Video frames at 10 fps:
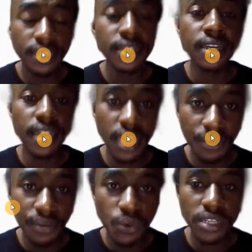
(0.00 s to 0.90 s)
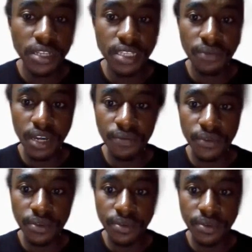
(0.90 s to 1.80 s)
If you want to save
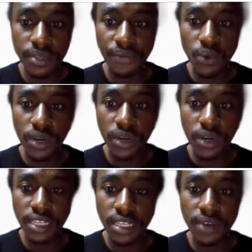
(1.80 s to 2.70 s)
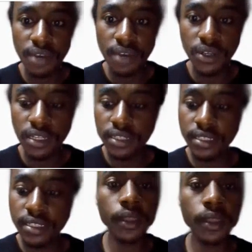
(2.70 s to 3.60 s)
$5,
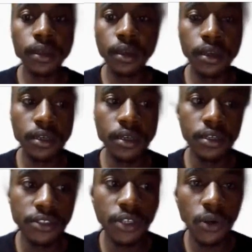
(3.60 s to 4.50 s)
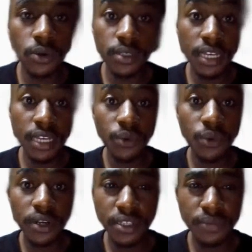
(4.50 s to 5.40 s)
so if you want to
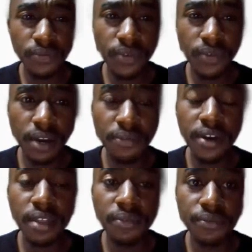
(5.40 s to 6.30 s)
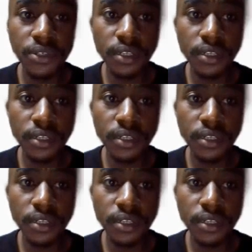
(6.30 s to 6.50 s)
save a further $5,